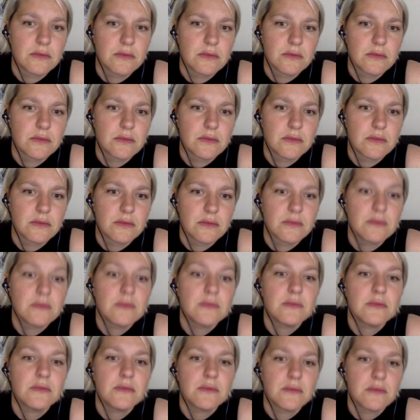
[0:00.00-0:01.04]

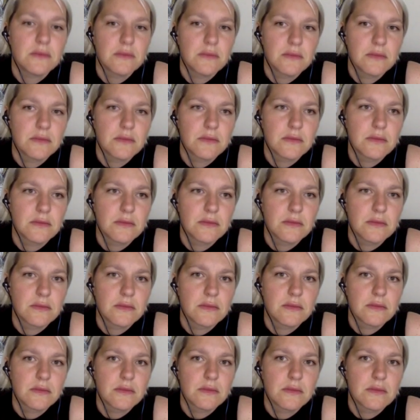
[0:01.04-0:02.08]

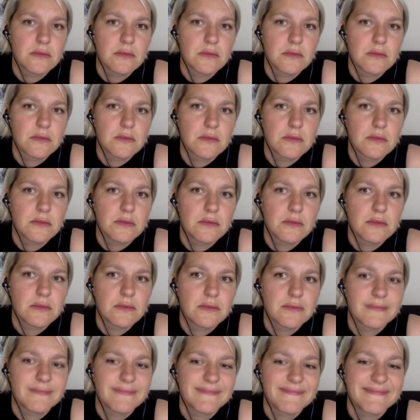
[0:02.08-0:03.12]

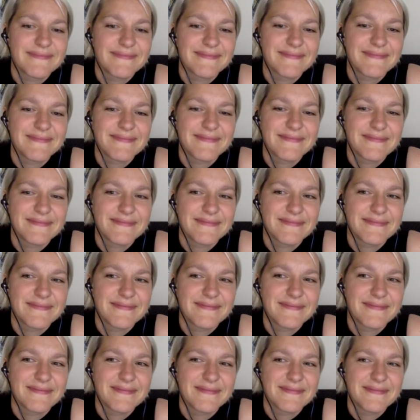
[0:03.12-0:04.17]

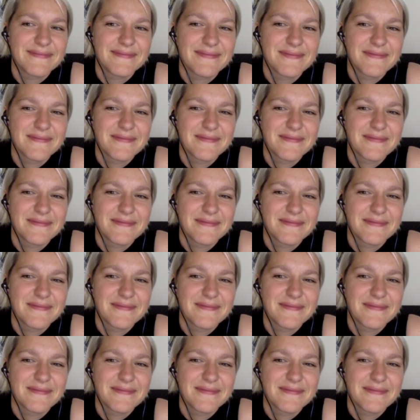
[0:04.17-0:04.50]
(not speaking)